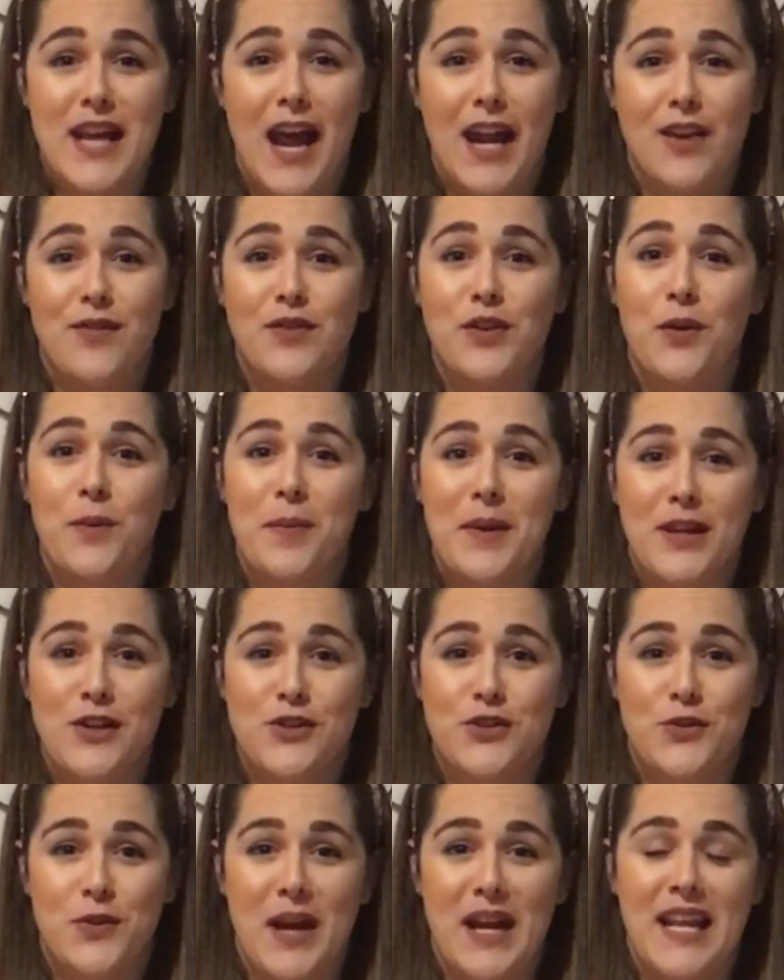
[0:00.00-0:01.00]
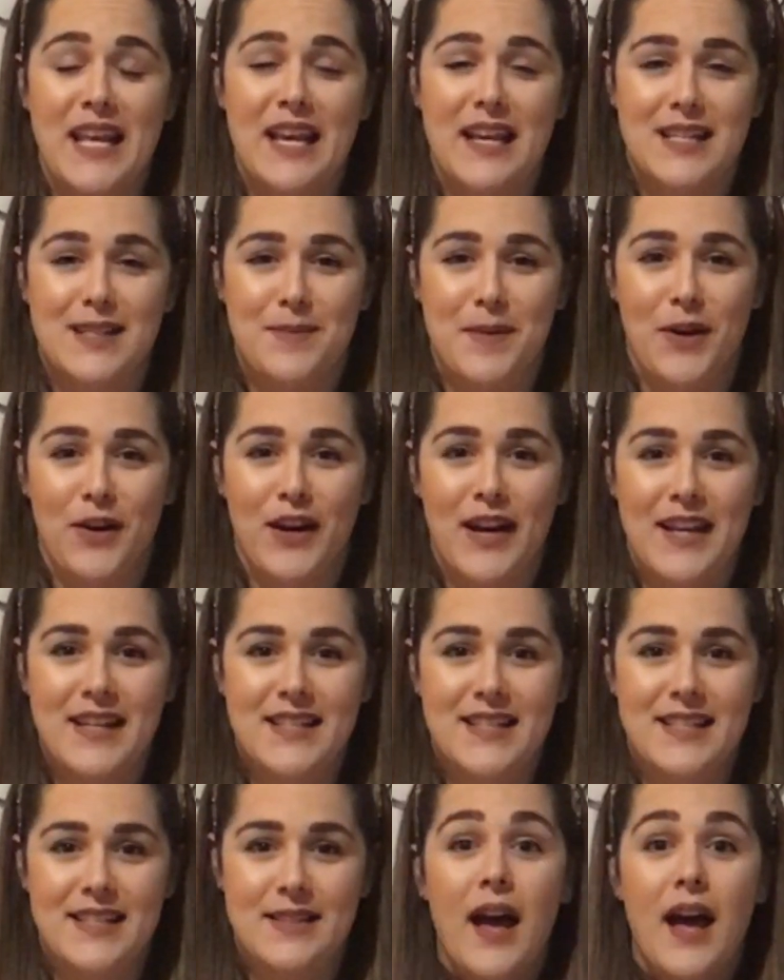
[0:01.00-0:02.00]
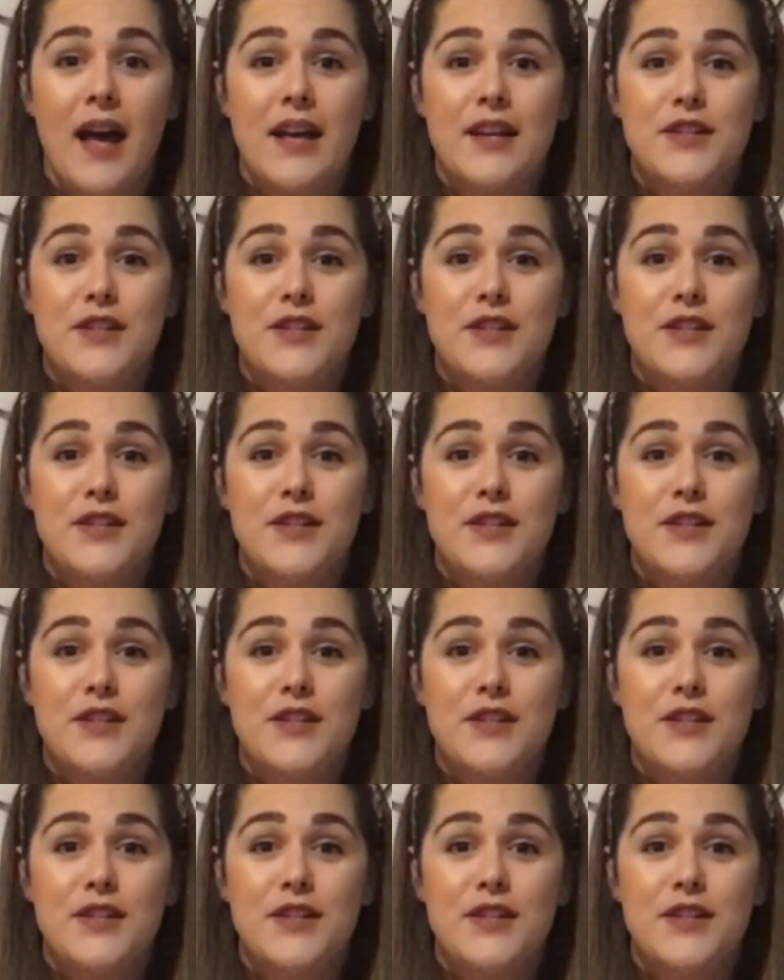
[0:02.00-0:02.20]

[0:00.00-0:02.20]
out of your pin trading experience.